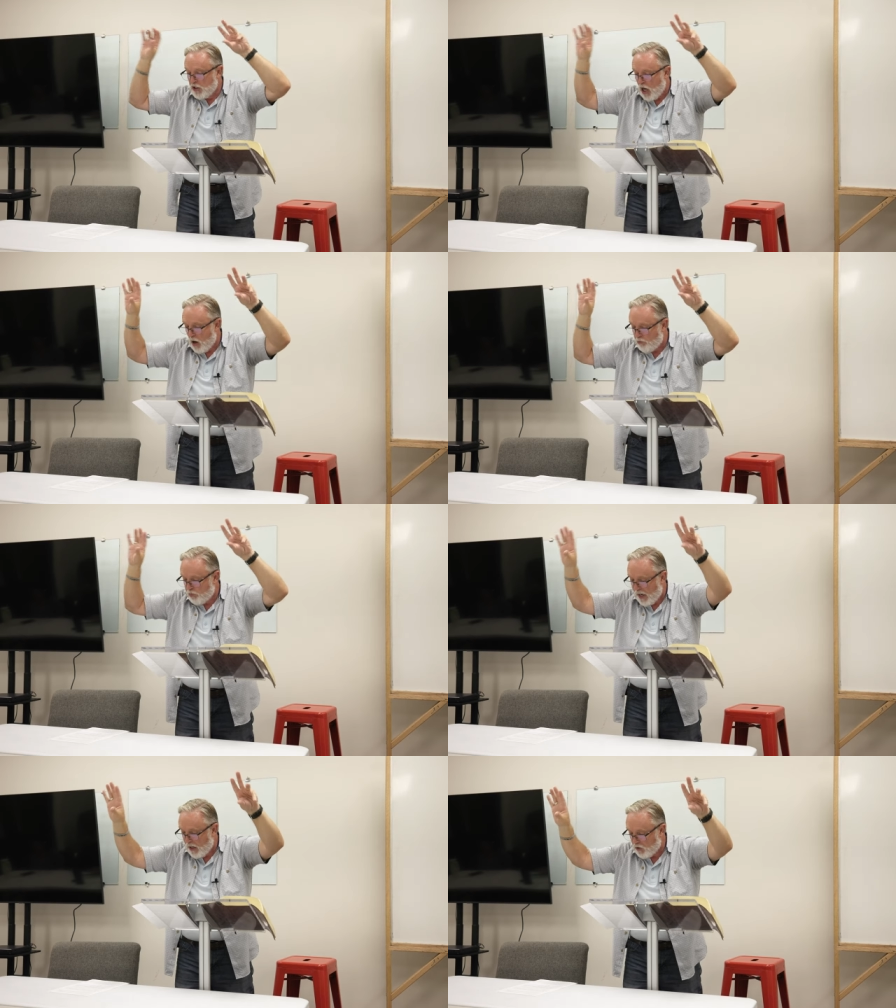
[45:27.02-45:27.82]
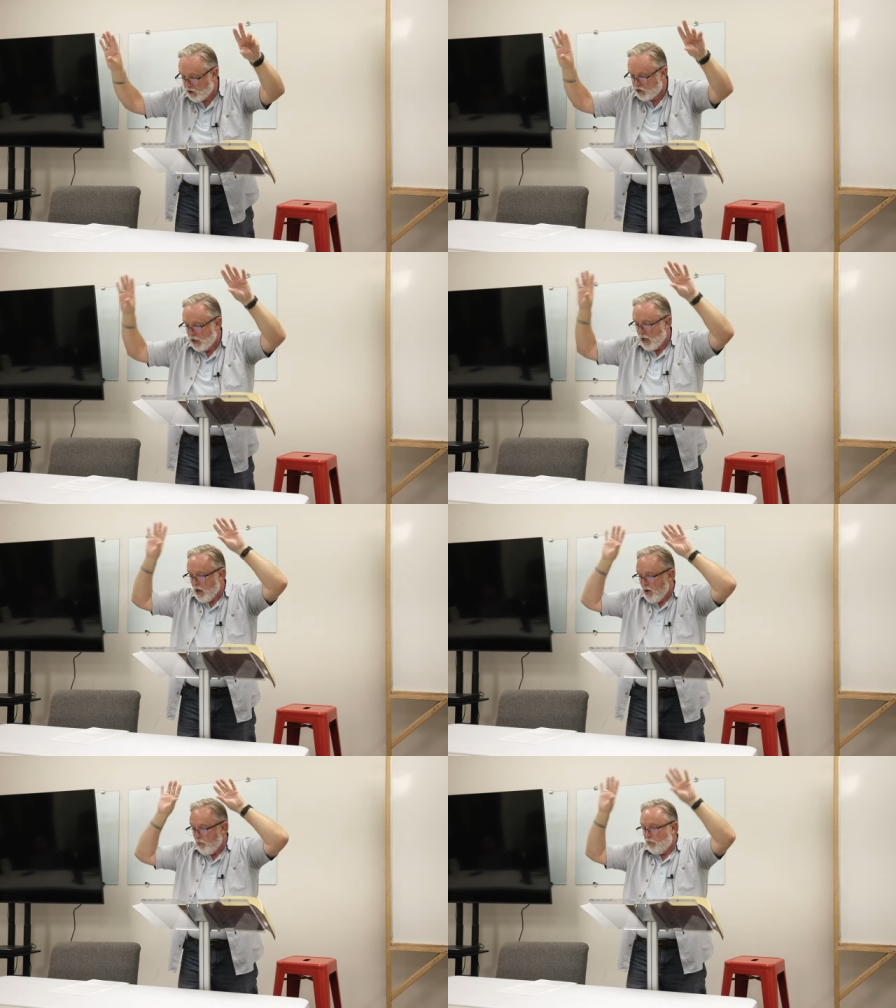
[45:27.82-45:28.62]
not perish,
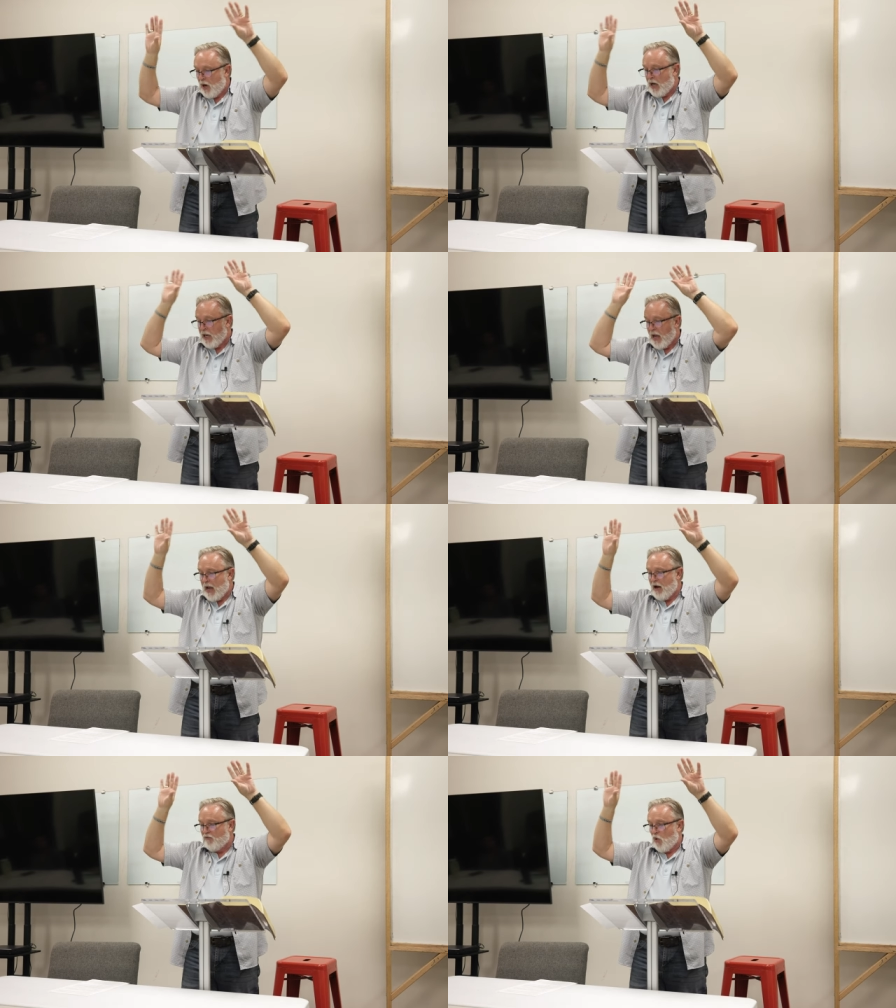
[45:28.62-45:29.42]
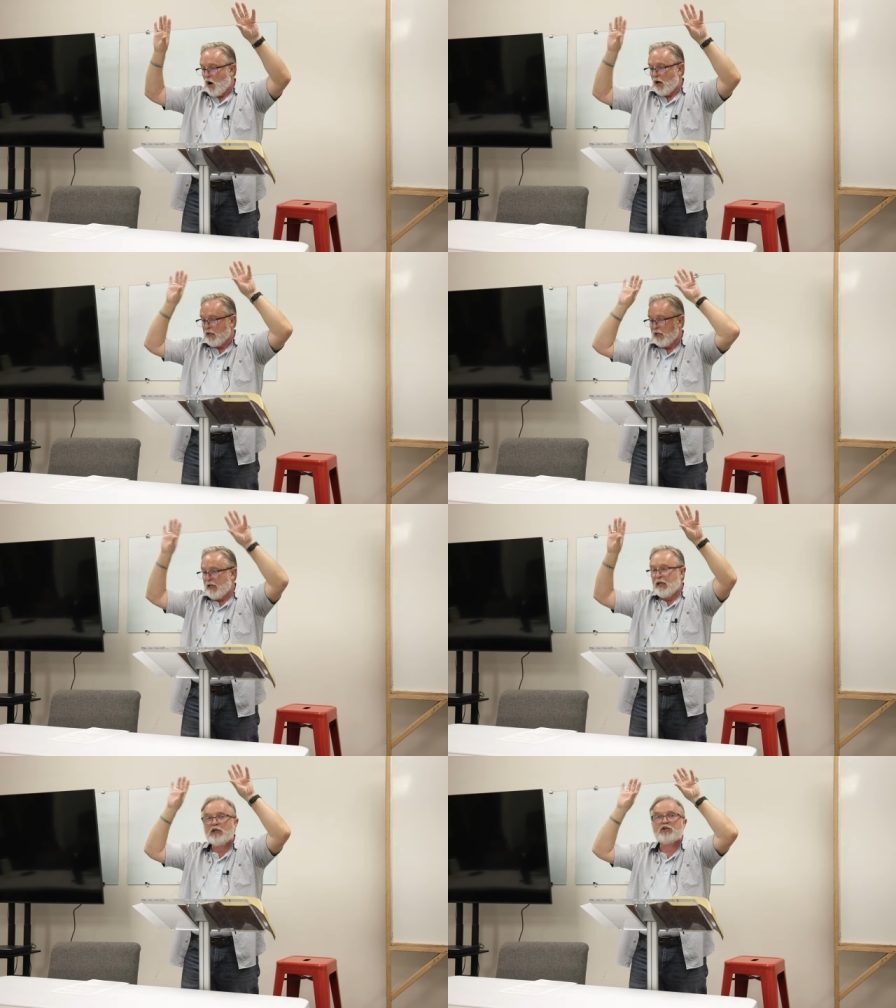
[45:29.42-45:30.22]
but have what?
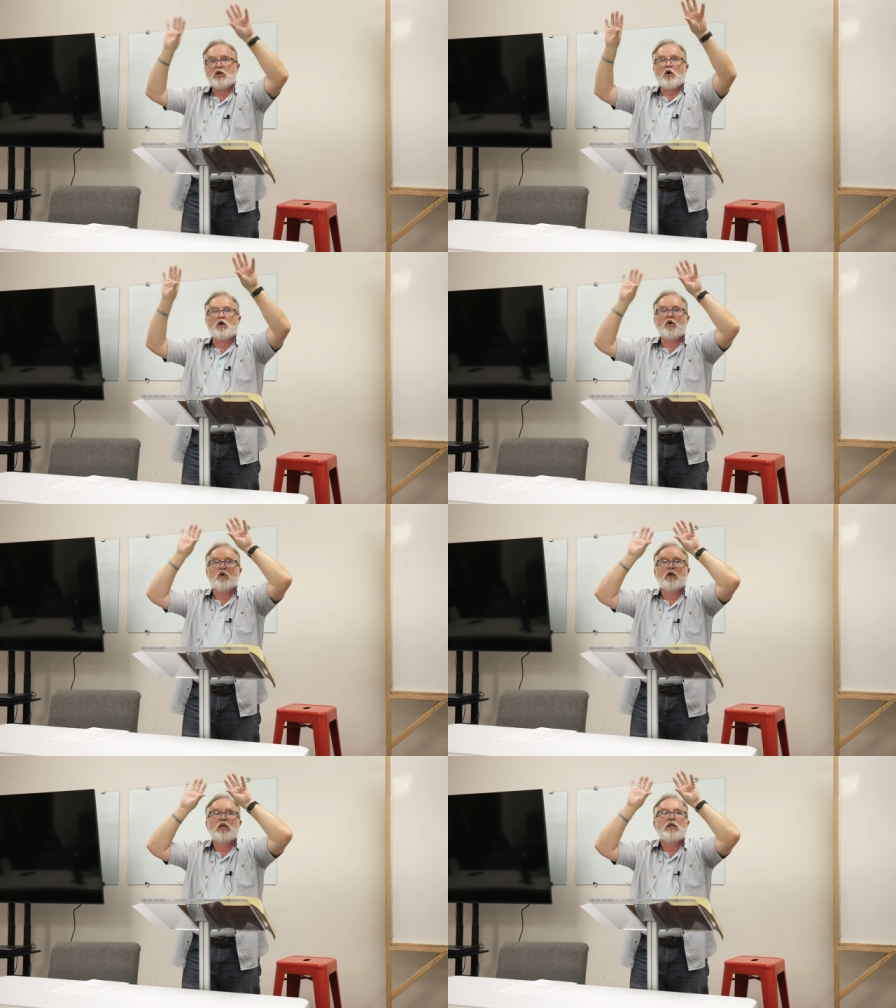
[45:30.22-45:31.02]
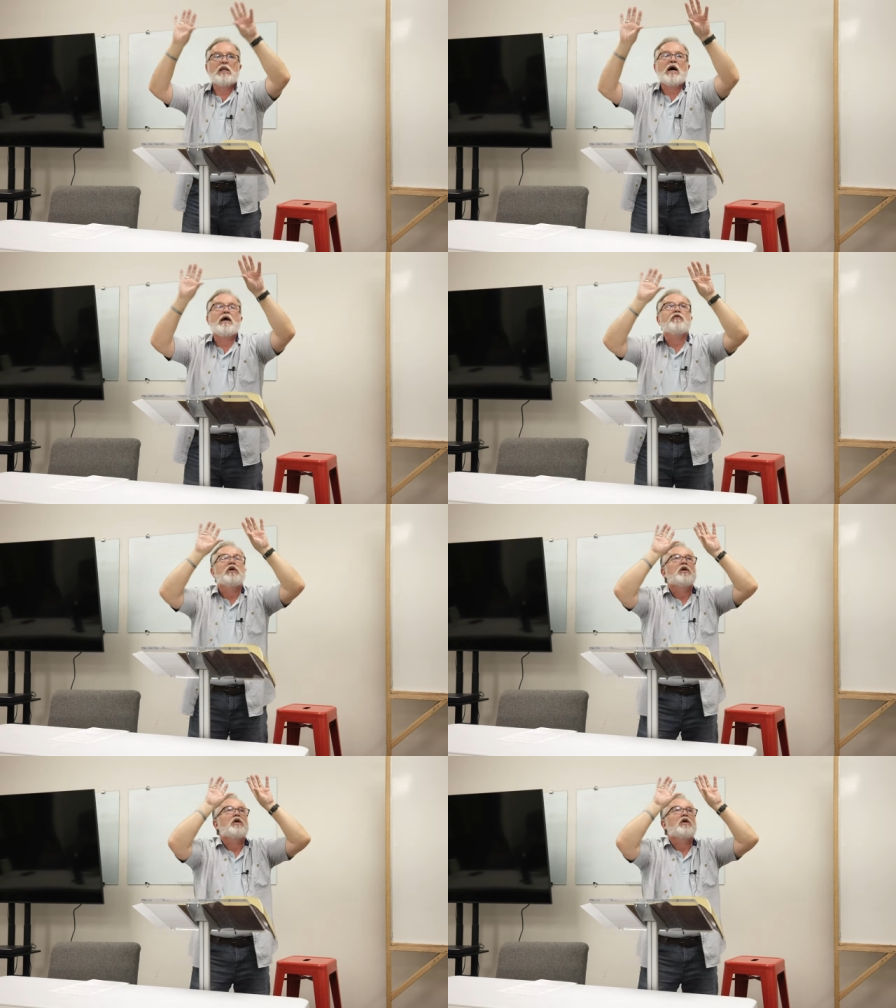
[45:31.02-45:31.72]
Eternal life.